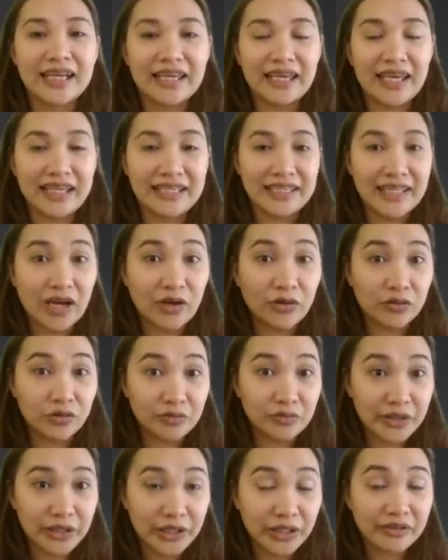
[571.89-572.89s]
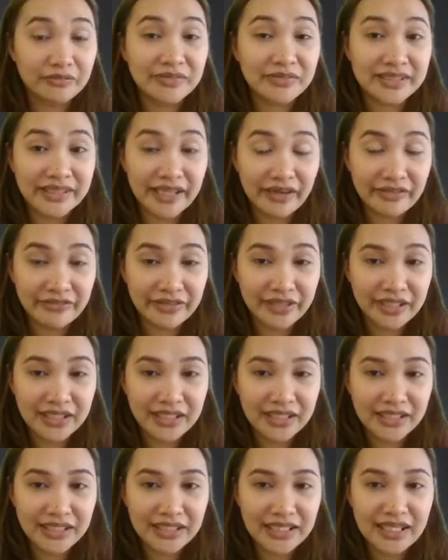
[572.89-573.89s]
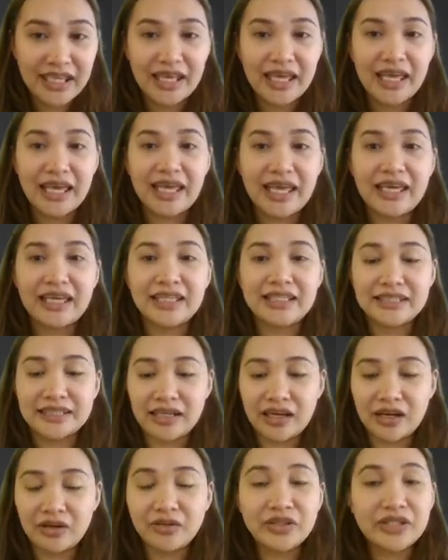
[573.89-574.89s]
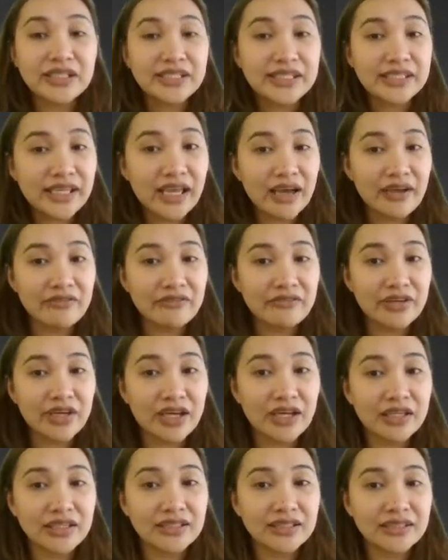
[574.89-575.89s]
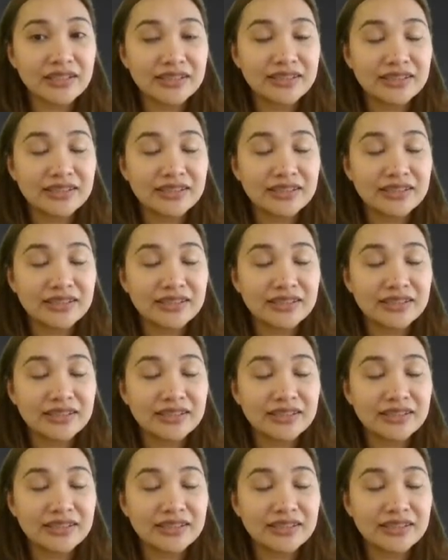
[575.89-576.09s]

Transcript: and that will become seven and our seven